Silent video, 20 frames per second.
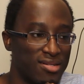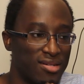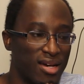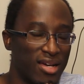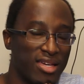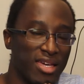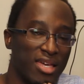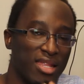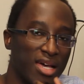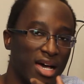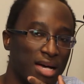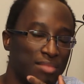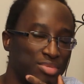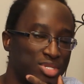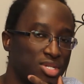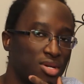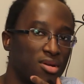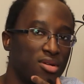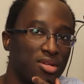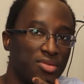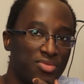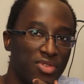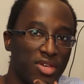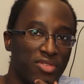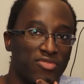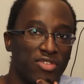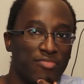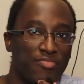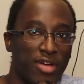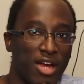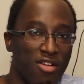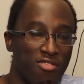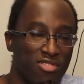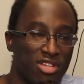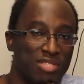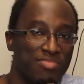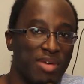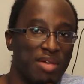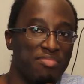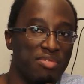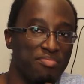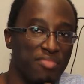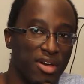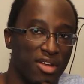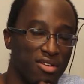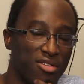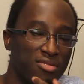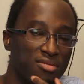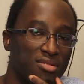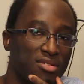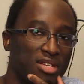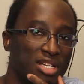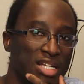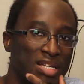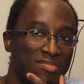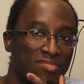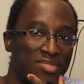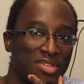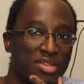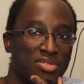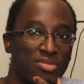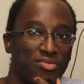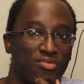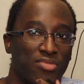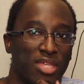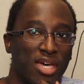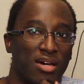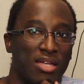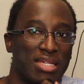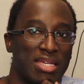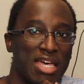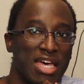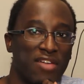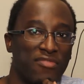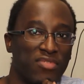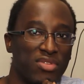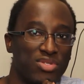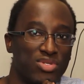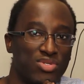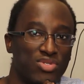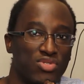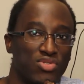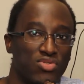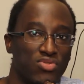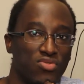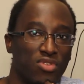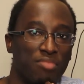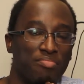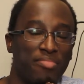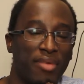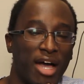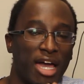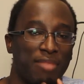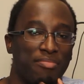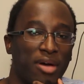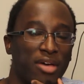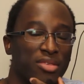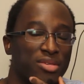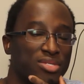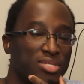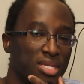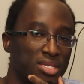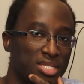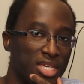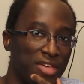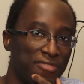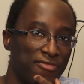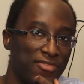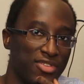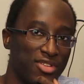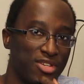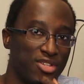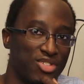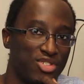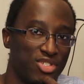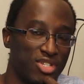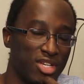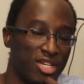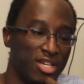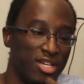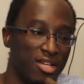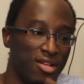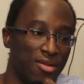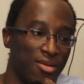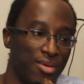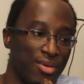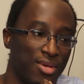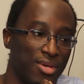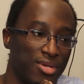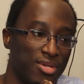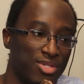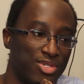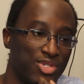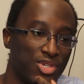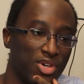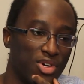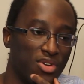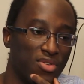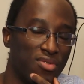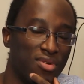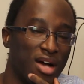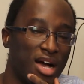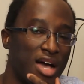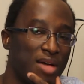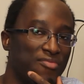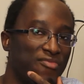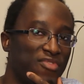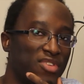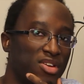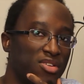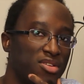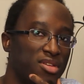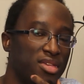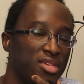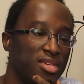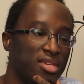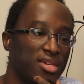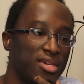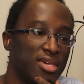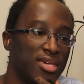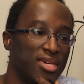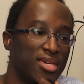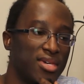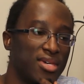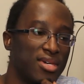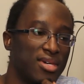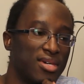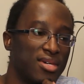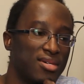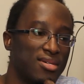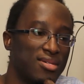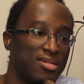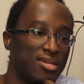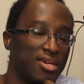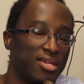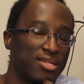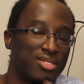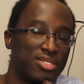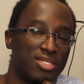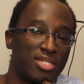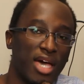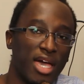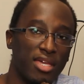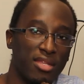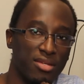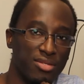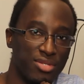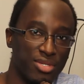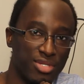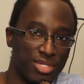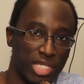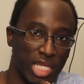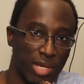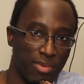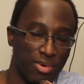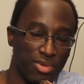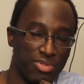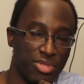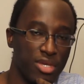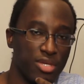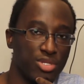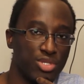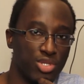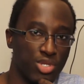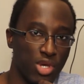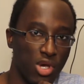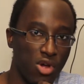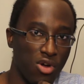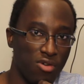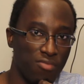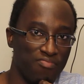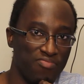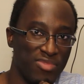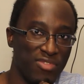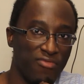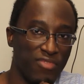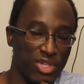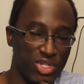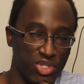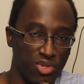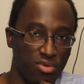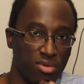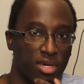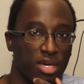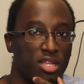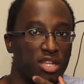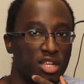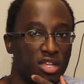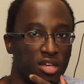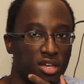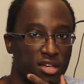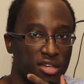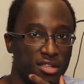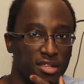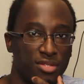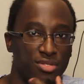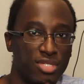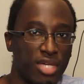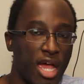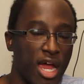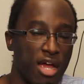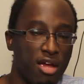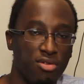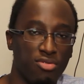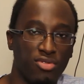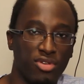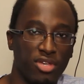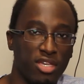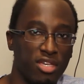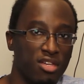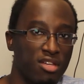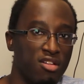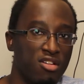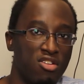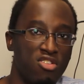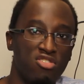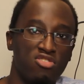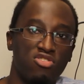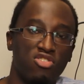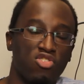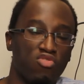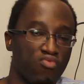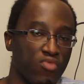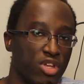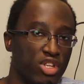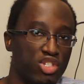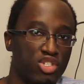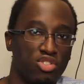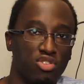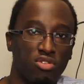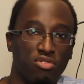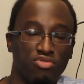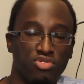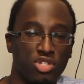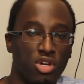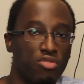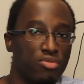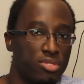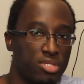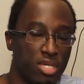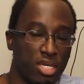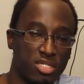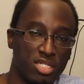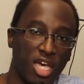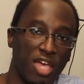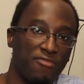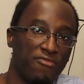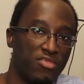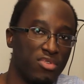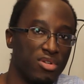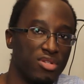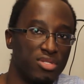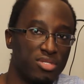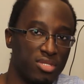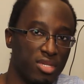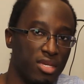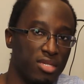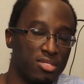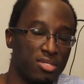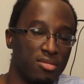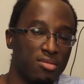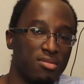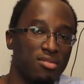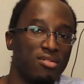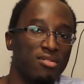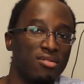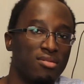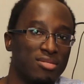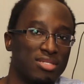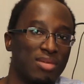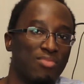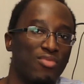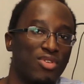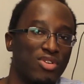again, I'm starting to think that Power Rangers might be better without having to abide by the Sentai footage. So I'm very excited to see where things go if we do get an entirely original, no Sentai footage season. Because I'm